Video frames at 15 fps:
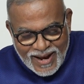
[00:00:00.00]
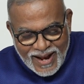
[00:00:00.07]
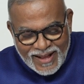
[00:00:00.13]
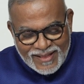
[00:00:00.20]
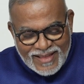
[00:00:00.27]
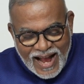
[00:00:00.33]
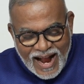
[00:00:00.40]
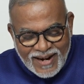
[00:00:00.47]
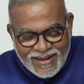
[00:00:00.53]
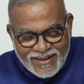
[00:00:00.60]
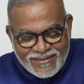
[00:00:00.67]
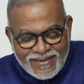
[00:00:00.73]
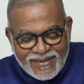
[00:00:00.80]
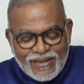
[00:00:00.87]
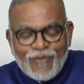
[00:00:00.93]
and that
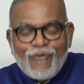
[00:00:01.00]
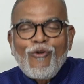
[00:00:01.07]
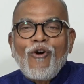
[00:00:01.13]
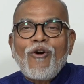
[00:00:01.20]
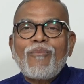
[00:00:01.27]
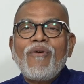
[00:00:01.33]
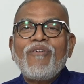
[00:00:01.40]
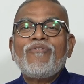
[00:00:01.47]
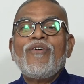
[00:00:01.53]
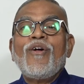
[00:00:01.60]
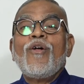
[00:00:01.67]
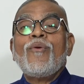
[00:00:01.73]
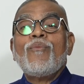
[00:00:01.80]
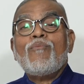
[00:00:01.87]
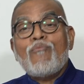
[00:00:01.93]
is in the form of
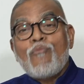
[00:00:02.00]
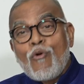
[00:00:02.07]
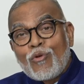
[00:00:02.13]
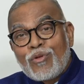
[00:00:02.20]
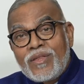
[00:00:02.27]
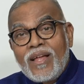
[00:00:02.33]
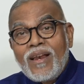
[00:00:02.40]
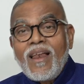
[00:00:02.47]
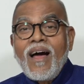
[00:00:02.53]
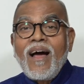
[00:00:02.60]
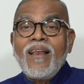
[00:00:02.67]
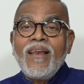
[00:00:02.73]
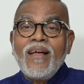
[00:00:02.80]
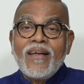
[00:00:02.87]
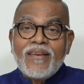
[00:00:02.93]

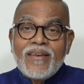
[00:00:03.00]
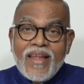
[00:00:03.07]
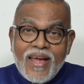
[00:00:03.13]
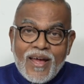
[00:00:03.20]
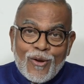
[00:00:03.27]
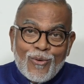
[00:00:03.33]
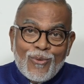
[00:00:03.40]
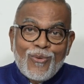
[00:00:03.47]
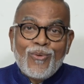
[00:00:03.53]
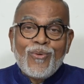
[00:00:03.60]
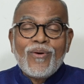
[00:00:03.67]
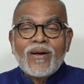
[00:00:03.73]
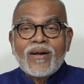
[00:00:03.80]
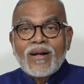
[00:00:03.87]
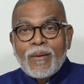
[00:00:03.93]
Motilal Nehru
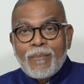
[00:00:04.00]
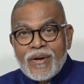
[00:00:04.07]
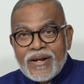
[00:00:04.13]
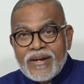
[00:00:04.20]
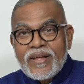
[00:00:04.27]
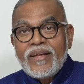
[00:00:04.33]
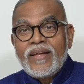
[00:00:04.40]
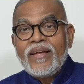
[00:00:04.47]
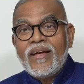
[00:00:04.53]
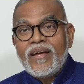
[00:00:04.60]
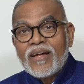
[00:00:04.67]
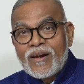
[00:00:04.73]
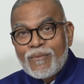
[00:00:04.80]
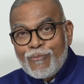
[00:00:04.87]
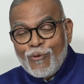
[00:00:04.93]
Committee
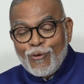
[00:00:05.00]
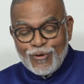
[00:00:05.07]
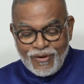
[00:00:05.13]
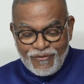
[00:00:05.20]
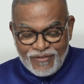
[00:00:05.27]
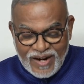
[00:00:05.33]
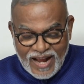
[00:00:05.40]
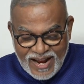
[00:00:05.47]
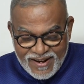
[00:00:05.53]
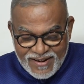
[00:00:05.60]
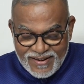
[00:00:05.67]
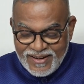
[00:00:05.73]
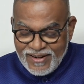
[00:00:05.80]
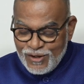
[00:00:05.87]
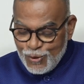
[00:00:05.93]
report of
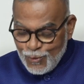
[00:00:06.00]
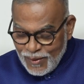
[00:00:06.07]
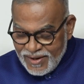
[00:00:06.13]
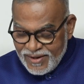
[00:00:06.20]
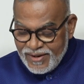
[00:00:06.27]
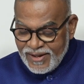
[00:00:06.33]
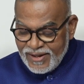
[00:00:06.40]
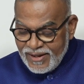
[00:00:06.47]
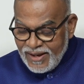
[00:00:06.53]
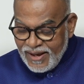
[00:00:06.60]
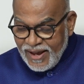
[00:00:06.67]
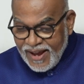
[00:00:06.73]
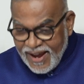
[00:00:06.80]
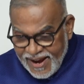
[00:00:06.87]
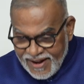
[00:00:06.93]

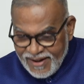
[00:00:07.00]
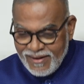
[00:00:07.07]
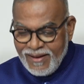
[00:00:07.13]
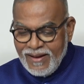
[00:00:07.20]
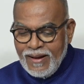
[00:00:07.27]
1928.